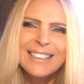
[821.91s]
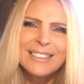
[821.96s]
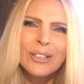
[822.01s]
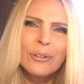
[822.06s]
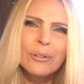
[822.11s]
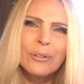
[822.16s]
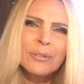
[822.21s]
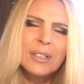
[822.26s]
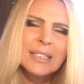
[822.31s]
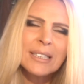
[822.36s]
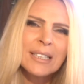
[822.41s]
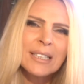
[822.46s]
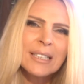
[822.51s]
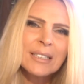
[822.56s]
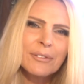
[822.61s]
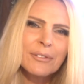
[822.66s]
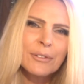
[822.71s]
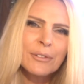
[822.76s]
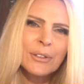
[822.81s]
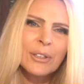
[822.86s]
So this
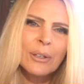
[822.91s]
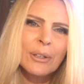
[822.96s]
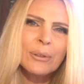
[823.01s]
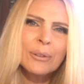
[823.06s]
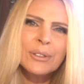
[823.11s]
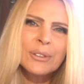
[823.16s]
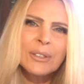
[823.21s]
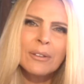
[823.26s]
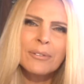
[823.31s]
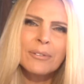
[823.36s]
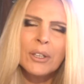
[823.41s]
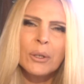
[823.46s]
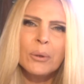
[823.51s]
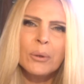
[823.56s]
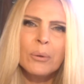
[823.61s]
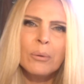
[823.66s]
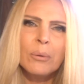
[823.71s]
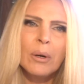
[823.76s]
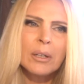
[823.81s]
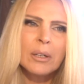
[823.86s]
is for those of you
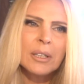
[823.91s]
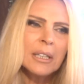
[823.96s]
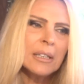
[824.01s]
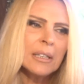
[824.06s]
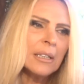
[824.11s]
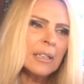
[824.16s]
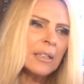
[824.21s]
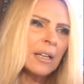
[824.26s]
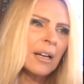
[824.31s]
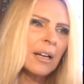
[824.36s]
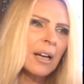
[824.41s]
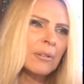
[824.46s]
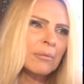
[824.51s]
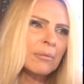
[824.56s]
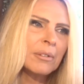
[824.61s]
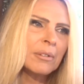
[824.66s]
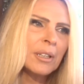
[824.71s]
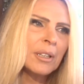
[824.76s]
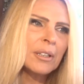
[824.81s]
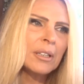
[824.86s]
who are
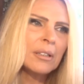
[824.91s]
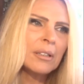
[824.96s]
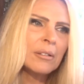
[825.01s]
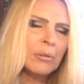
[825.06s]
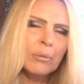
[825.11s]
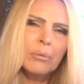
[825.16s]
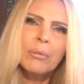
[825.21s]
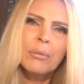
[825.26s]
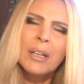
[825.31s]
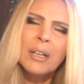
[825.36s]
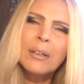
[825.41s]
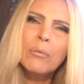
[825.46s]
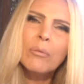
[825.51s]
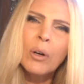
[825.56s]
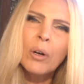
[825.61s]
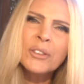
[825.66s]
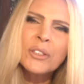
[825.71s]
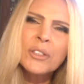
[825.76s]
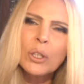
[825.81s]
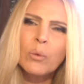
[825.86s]
really
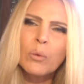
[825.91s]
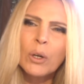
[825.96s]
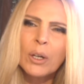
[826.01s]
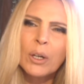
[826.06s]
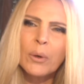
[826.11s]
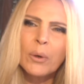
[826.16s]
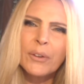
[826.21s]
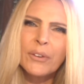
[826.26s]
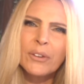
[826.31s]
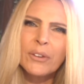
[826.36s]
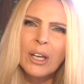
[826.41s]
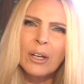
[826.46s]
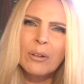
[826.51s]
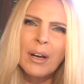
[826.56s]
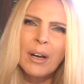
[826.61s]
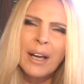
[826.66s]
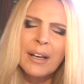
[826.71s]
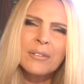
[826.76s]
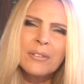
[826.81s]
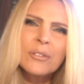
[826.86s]
want to work with
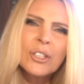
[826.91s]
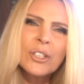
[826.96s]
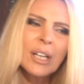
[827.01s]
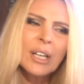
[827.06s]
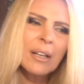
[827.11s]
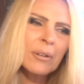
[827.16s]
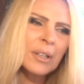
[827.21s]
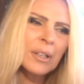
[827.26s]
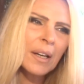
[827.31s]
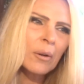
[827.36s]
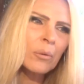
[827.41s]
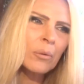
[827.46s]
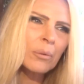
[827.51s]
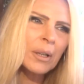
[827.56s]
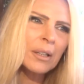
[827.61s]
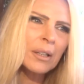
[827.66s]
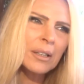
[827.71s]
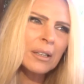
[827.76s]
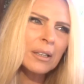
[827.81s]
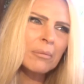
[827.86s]
their energy and who
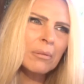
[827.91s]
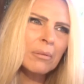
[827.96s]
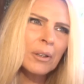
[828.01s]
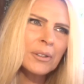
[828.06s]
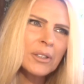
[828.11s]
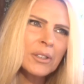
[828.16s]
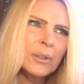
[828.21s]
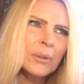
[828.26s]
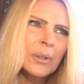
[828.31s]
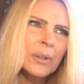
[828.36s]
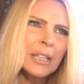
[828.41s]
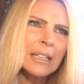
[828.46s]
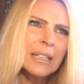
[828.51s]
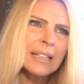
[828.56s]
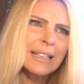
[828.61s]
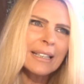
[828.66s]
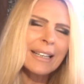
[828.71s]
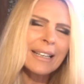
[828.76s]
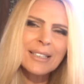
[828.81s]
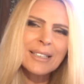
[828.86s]
really want to
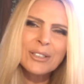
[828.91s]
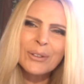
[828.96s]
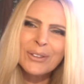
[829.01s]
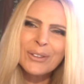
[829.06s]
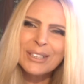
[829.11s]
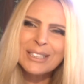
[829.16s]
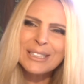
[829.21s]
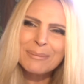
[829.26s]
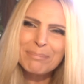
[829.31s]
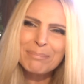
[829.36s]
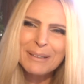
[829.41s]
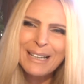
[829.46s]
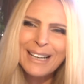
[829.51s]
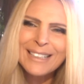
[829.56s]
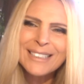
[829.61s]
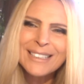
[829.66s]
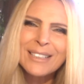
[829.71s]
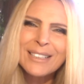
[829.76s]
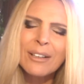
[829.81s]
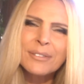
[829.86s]
get to this
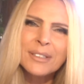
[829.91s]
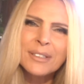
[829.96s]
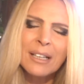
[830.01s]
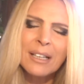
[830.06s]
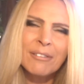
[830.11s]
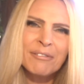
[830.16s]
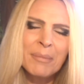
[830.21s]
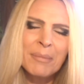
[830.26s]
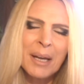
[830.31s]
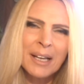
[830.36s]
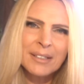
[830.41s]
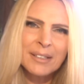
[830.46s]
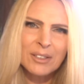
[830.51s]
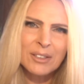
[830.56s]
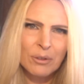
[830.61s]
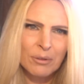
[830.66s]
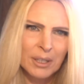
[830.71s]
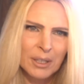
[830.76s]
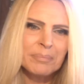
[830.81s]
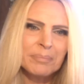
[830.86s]
place of
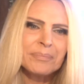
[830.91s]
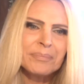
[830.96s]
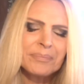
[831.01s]
self-mastery.